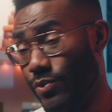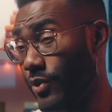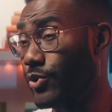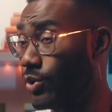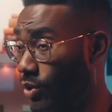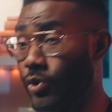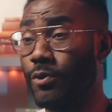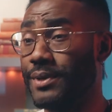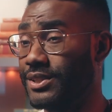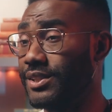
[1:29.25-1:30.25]
Whether you're a
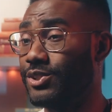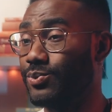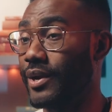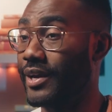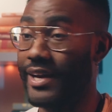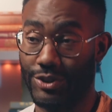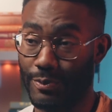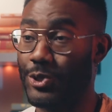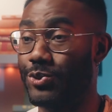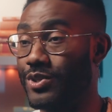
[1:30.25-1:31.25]
local business running a special